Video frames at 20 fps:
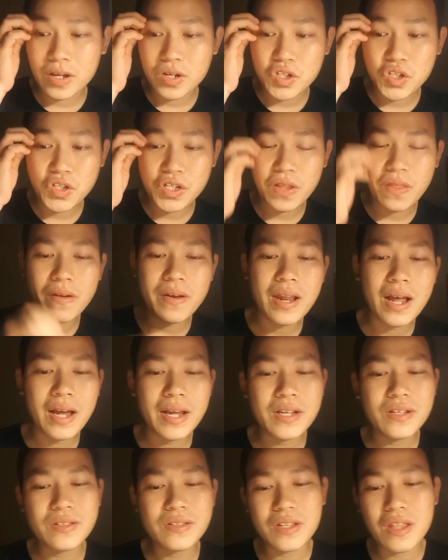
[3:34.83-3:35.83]
See the
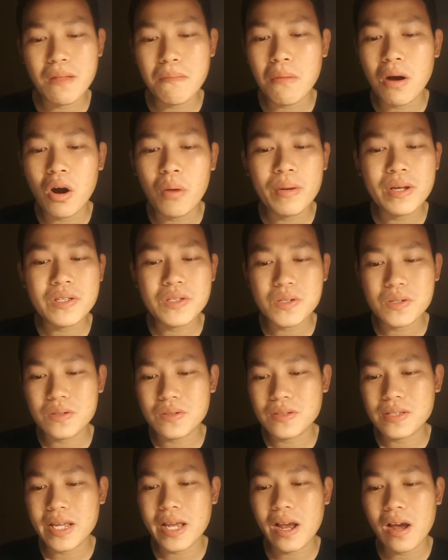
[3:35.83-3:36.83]
day, see the moment,
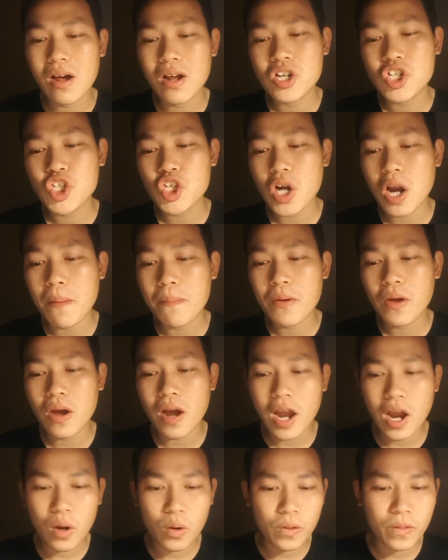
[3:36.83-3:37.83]
see control of your
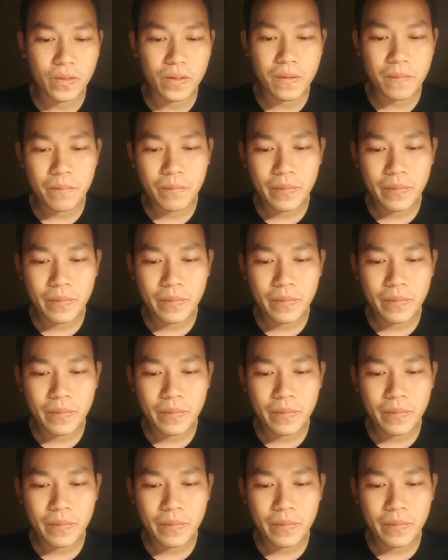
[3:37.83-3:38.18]
health.